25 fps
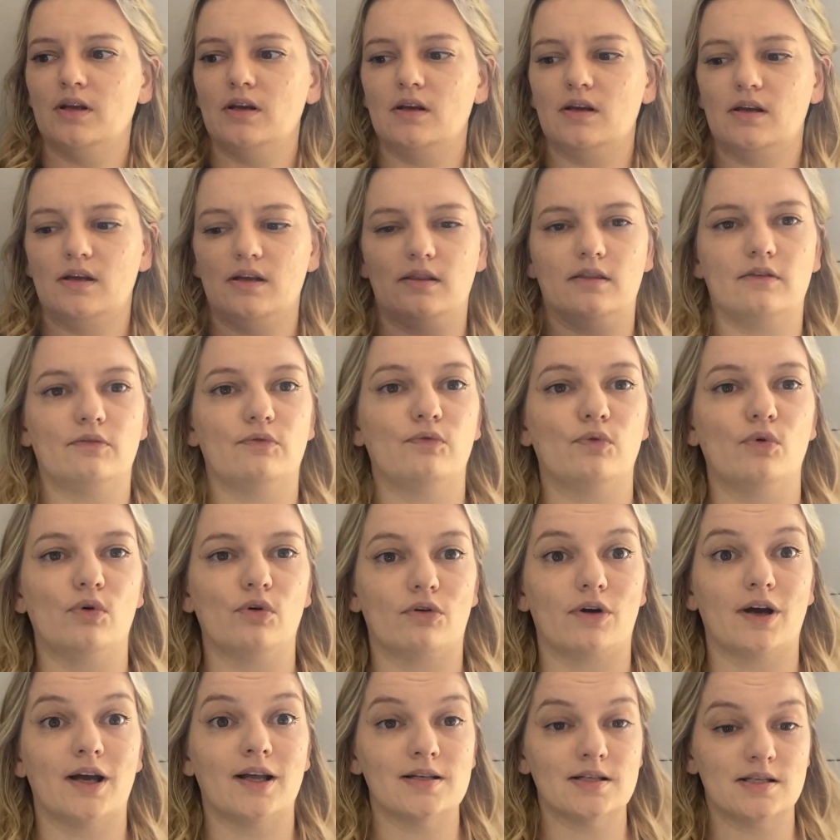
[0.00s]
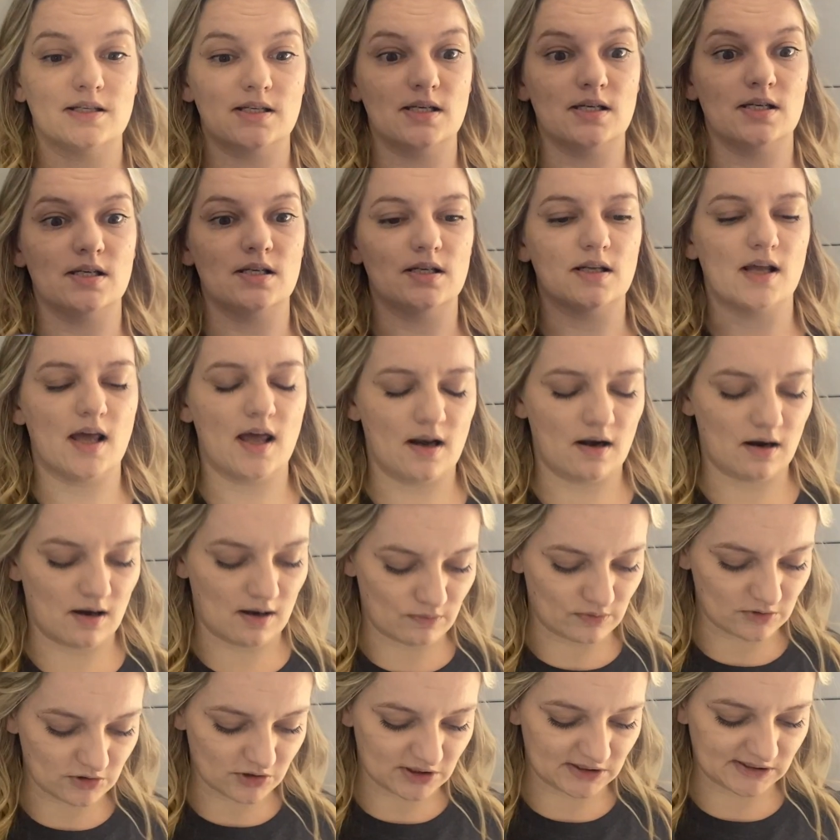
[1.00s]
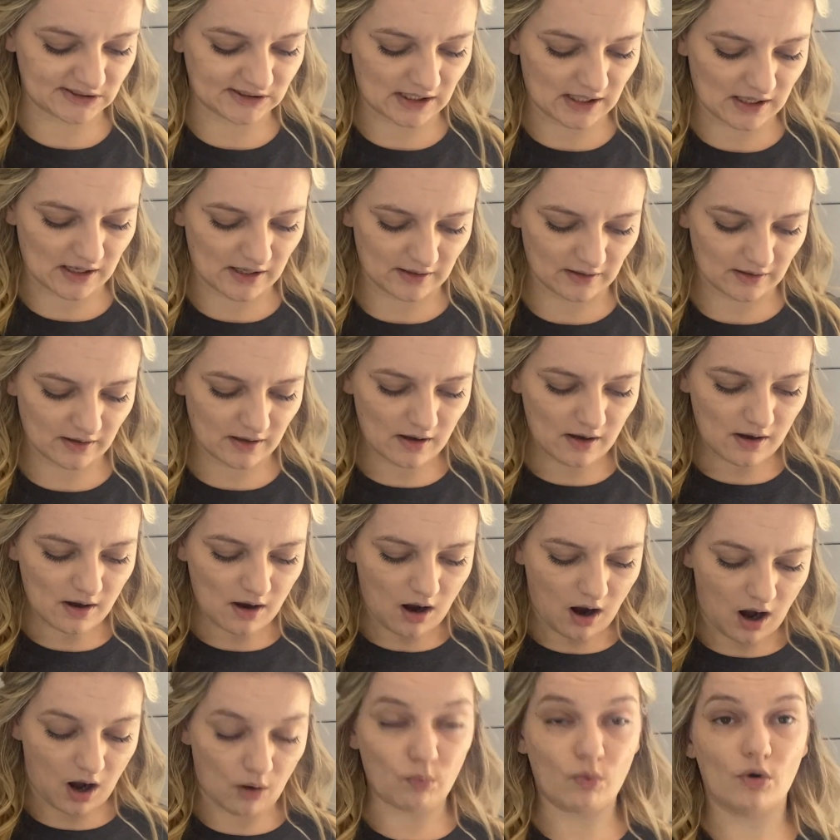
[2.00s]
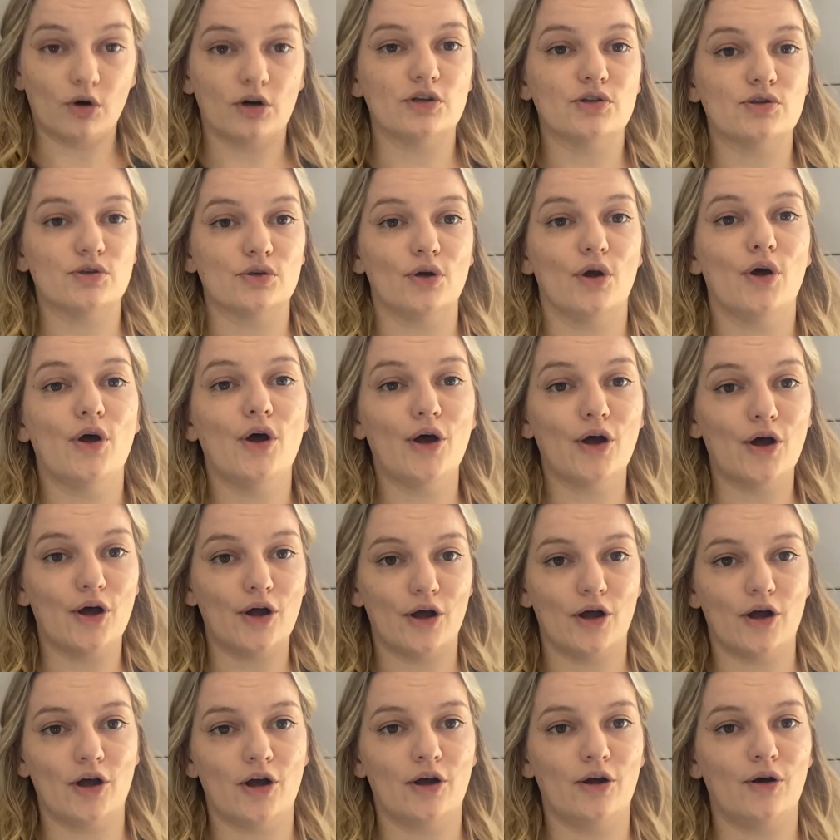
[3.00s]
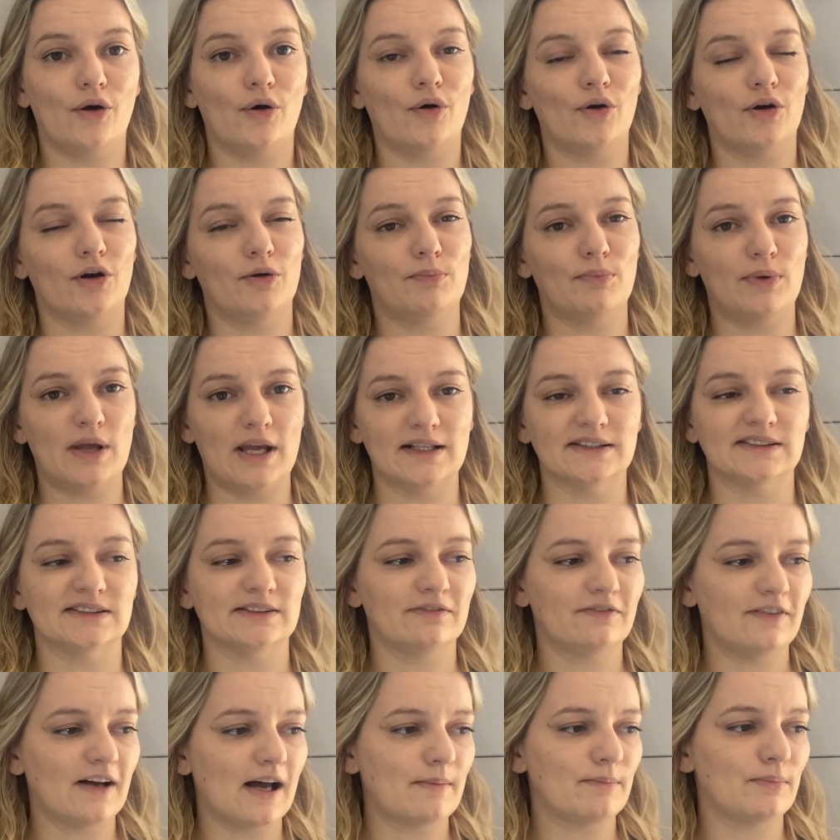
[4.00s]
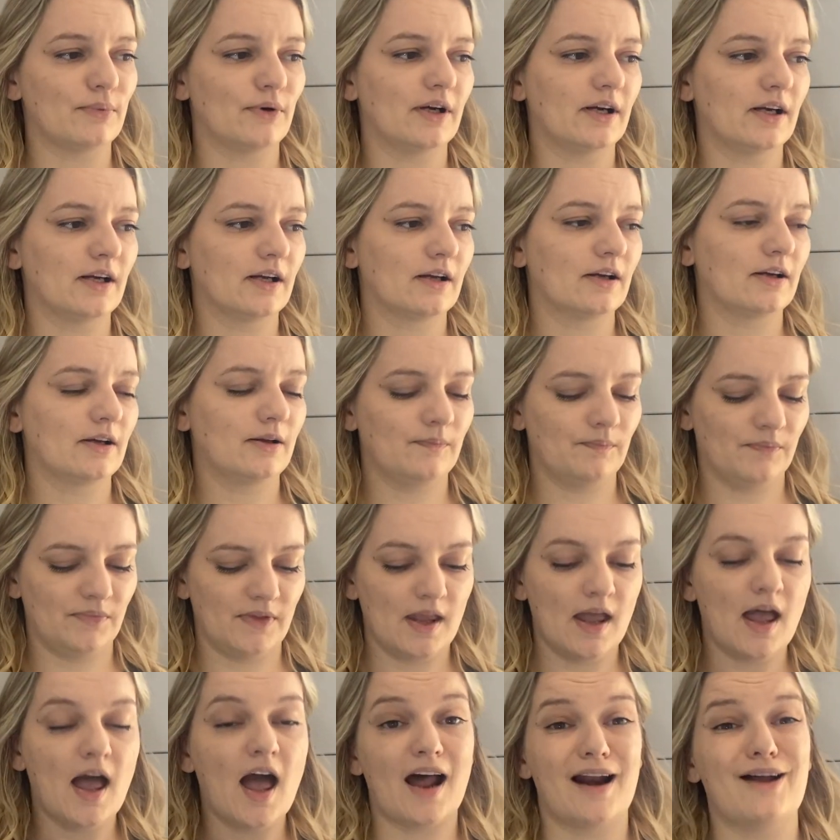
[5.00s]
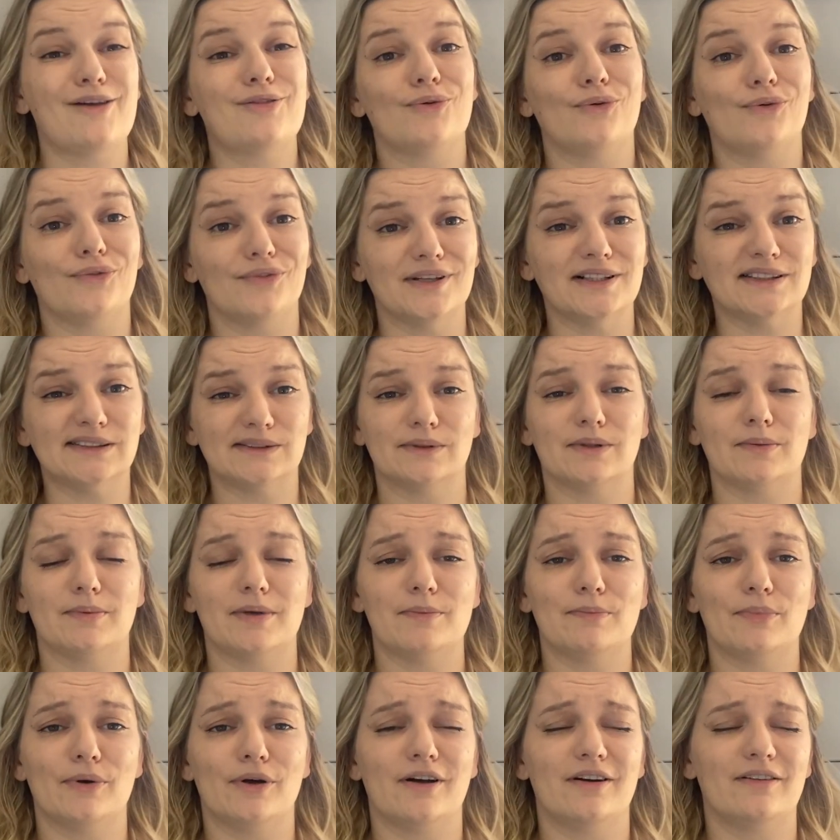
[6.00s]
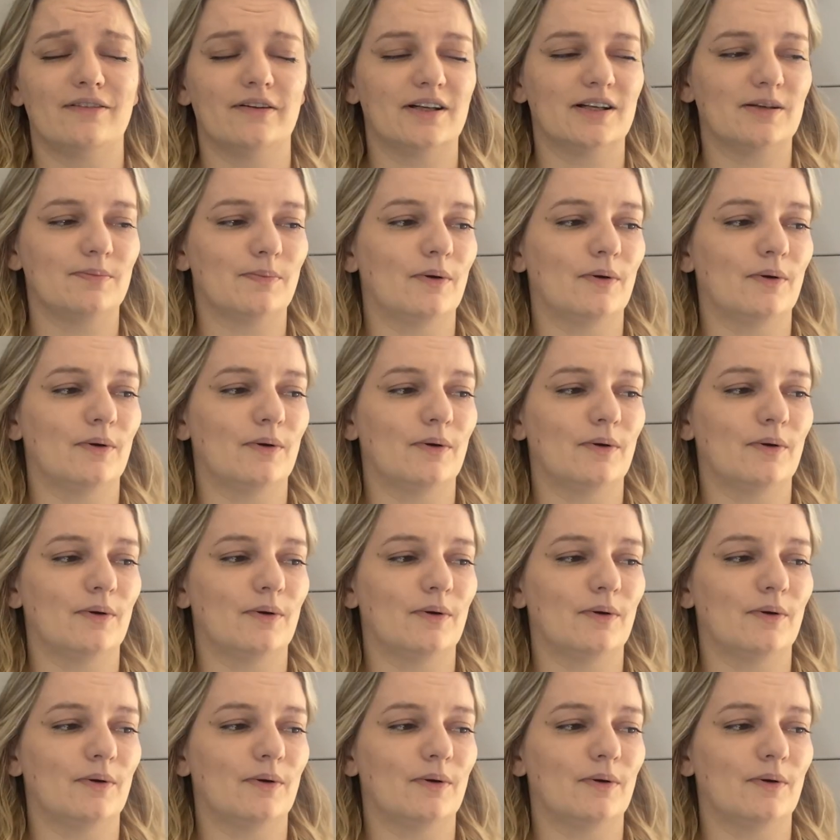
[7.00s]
in the foreground did, and I was just like, I want to do her on a piece of fabric, and I thought this would have been perfect.